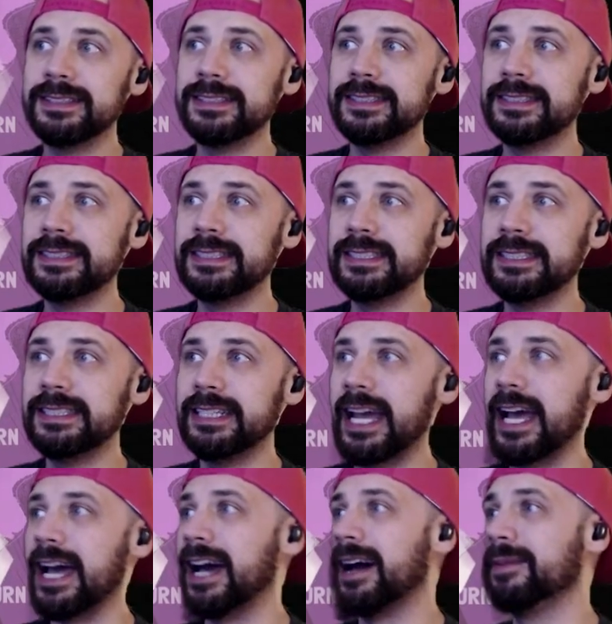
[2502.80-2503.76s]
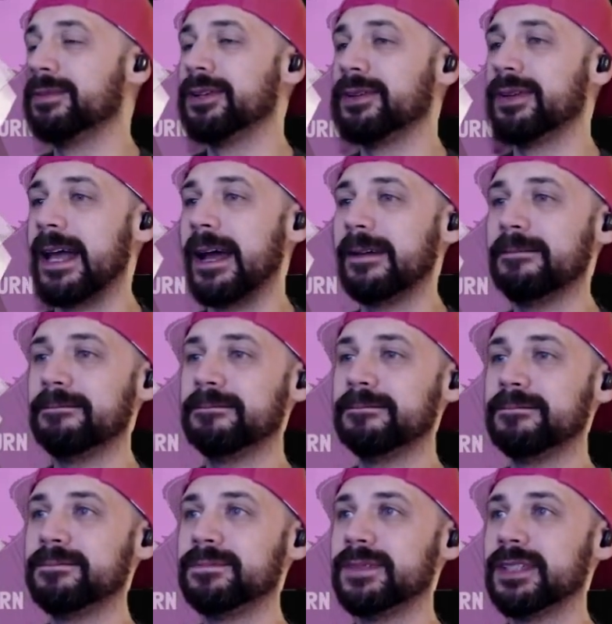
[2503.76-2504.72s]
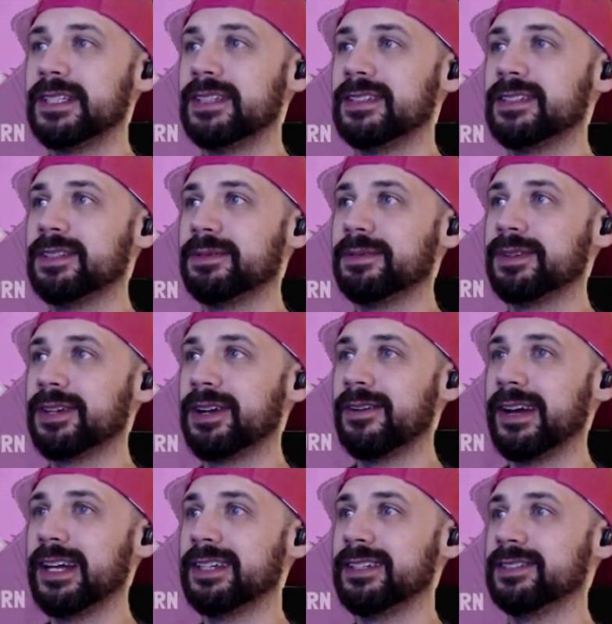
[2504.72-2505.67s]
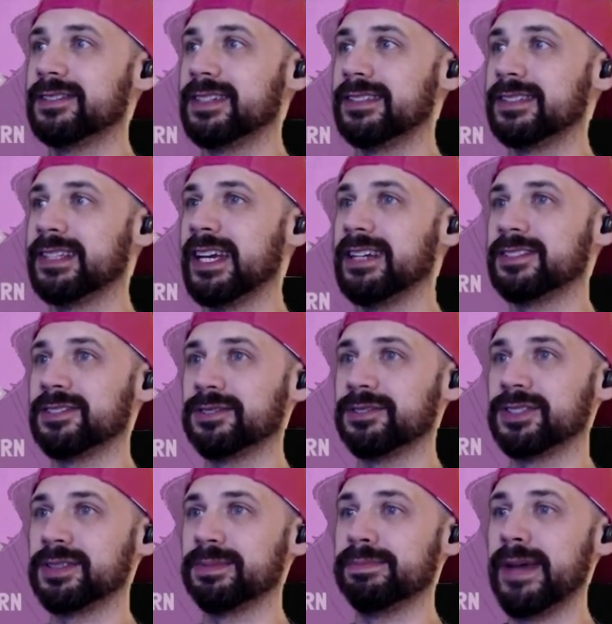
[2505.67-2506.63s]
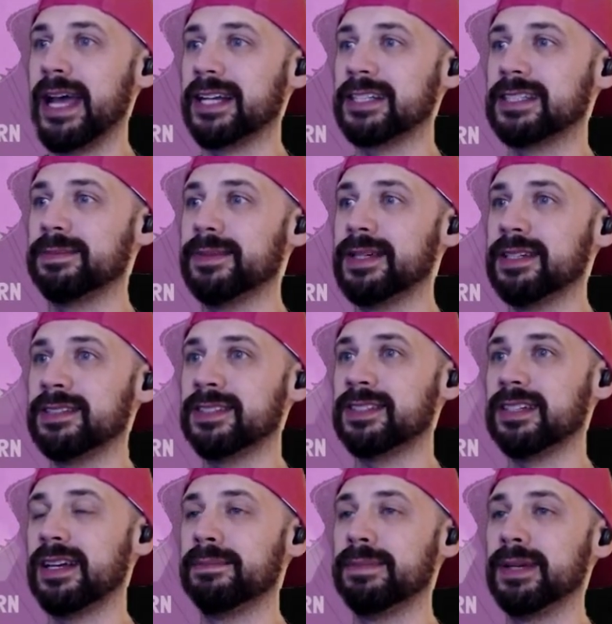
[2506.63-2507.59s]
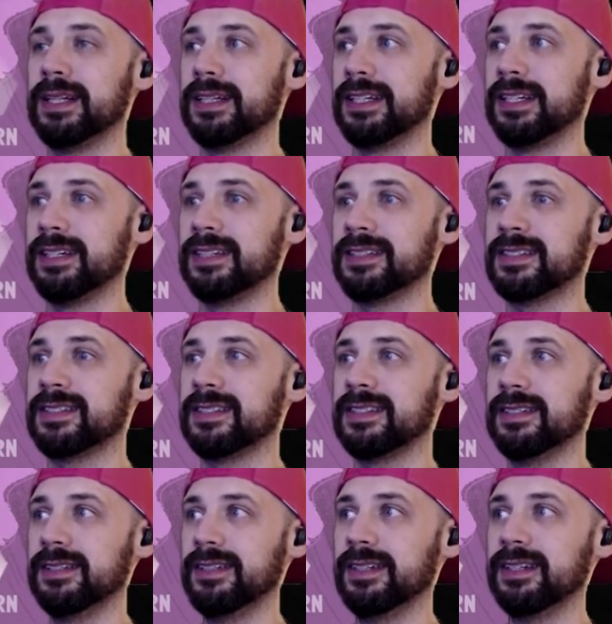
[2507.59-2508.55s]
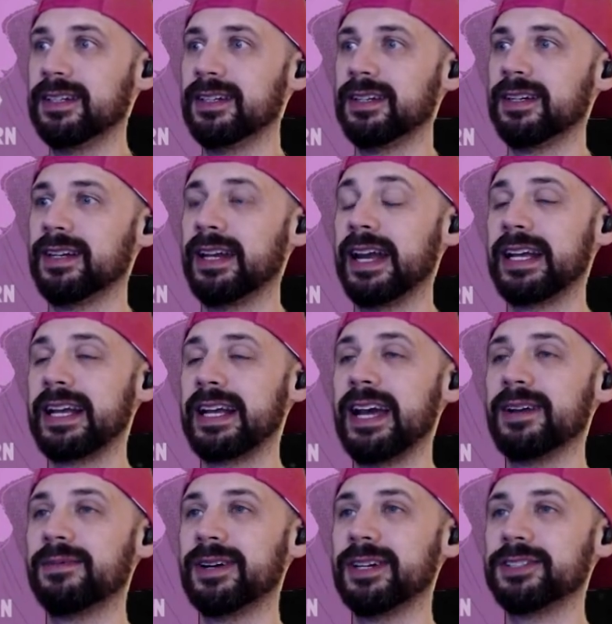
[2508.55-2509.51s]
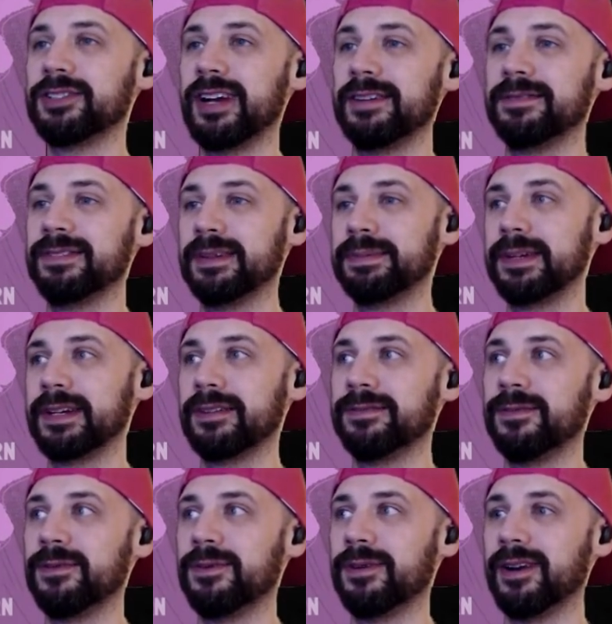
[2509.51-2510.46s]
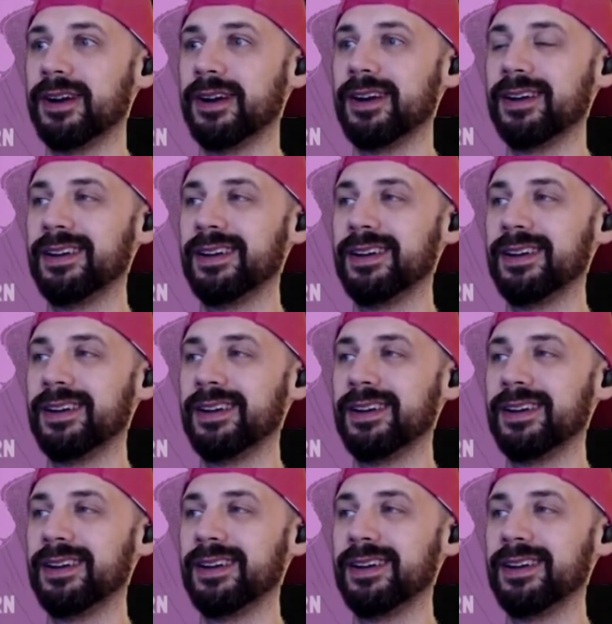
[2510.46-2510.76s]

Yeah, I'm doing that. So we'll go ahead and use the Taser's Maximus abilities. I kind of want to try flipping a 4.